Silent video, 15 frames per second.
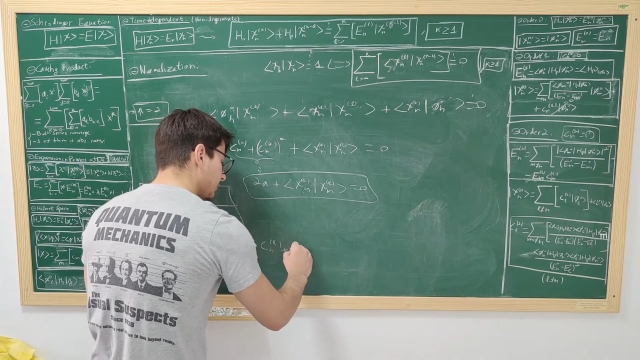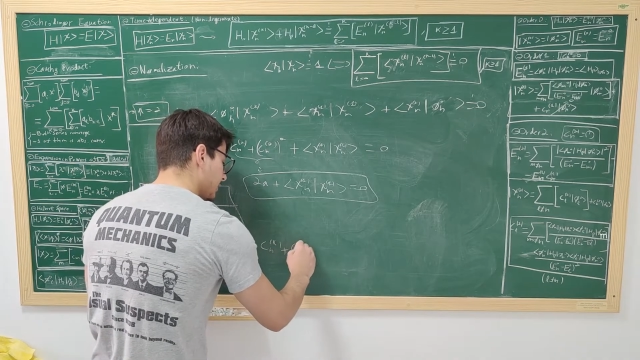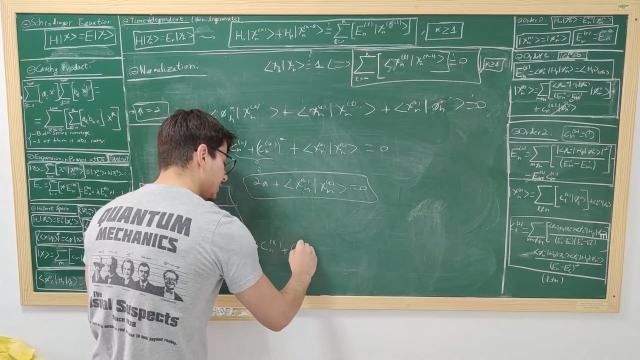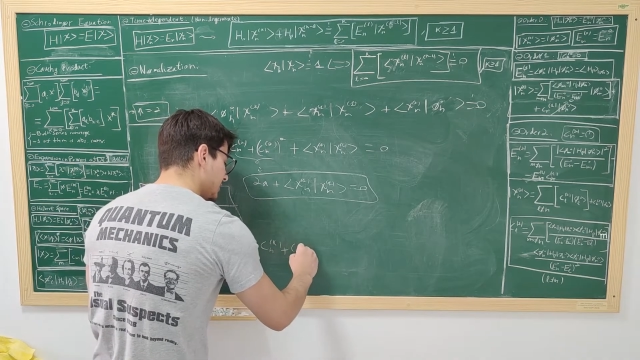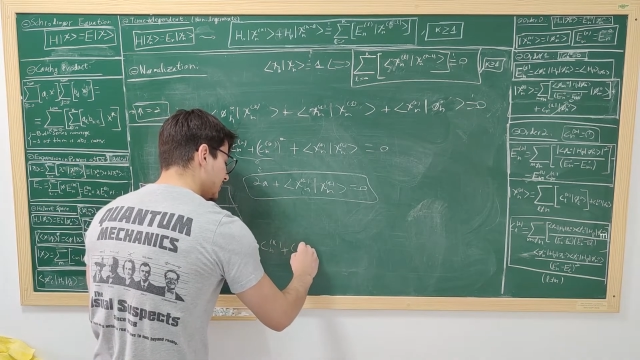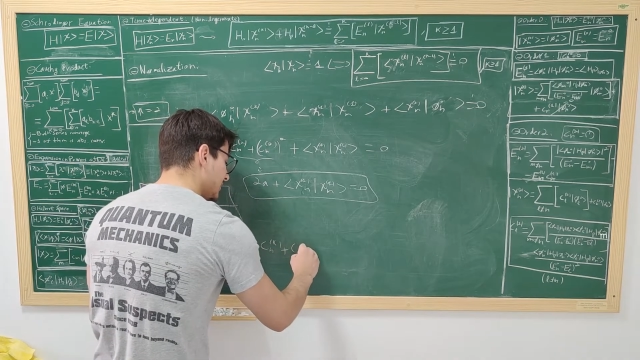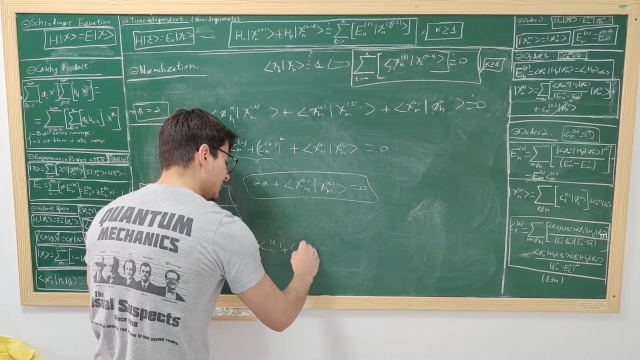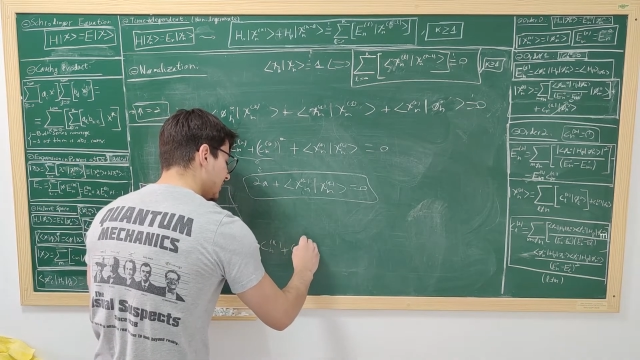
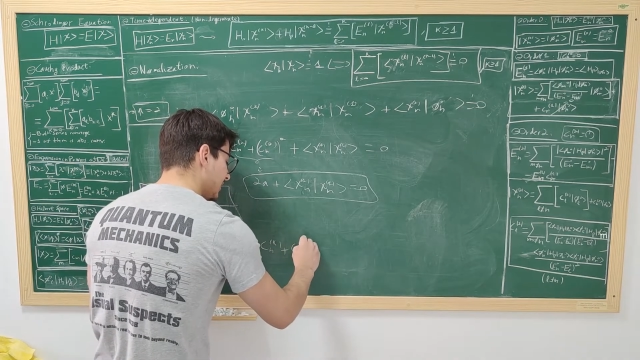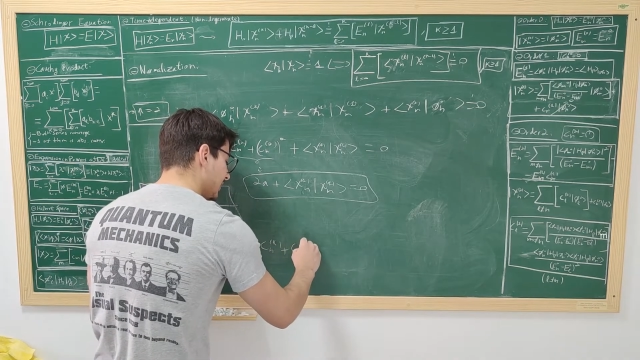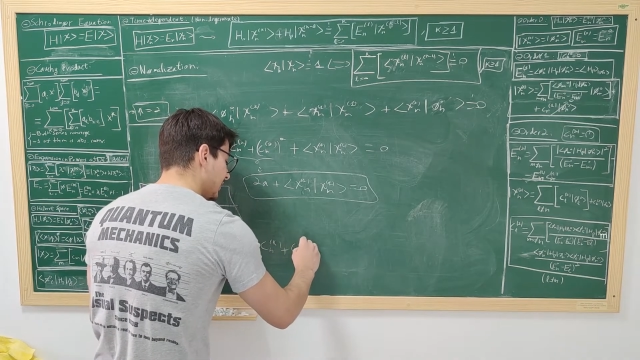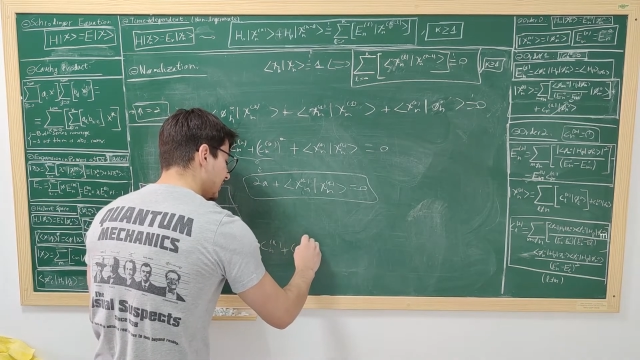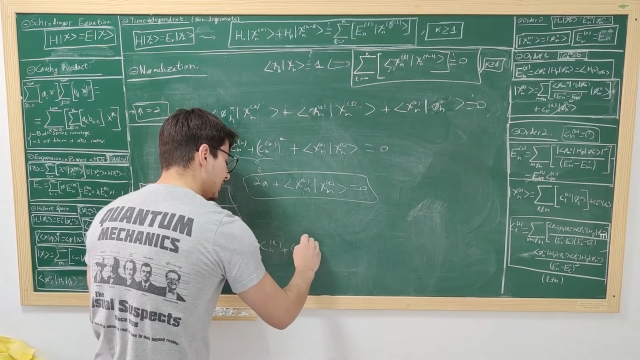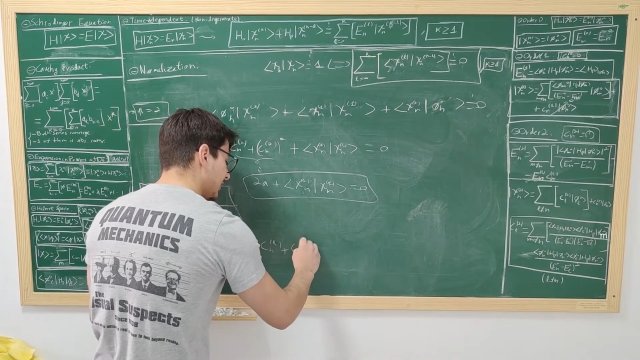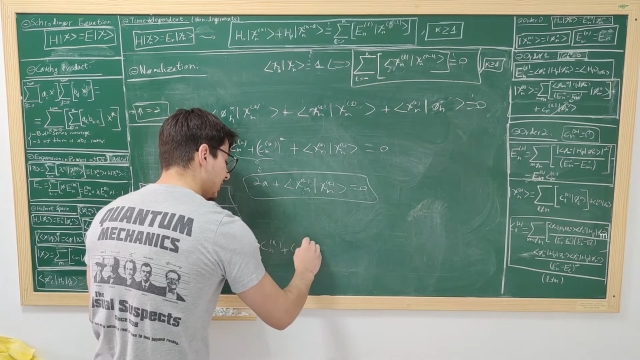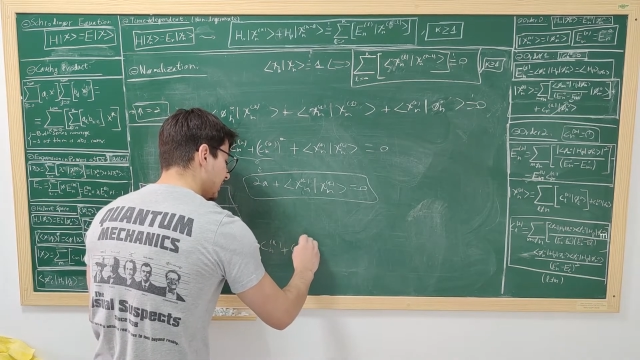plus
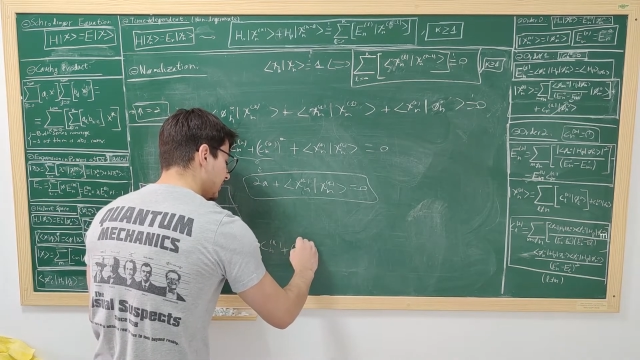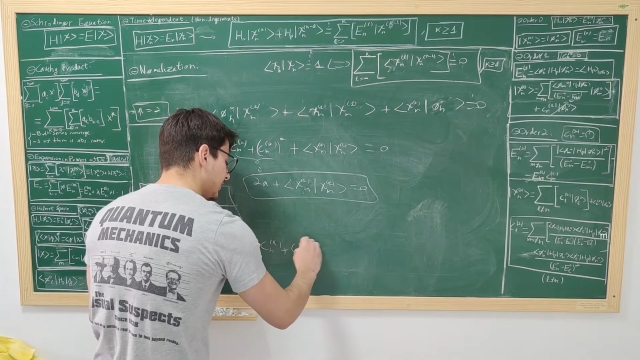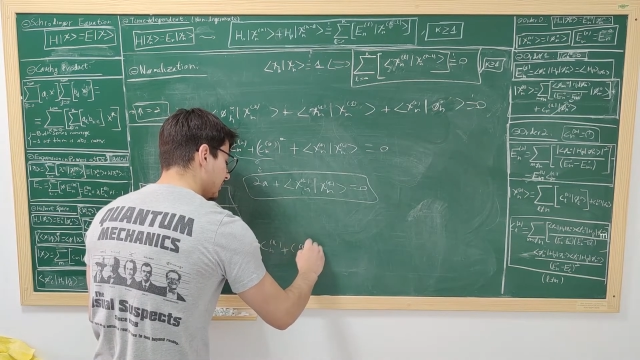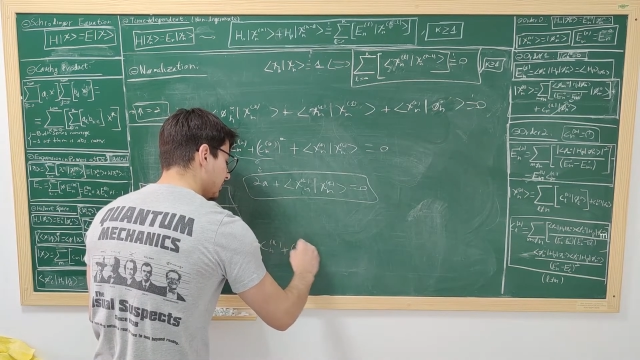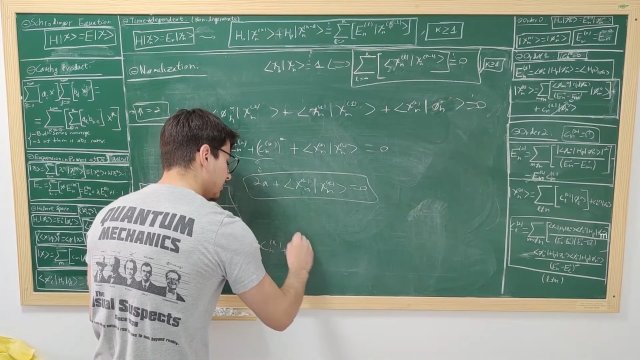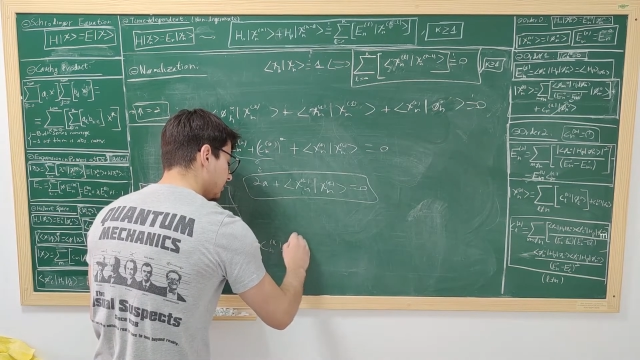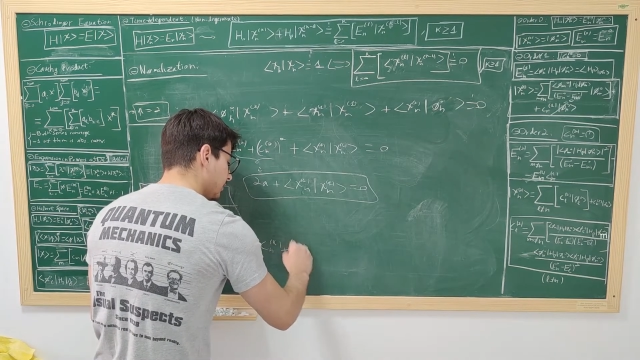Cnk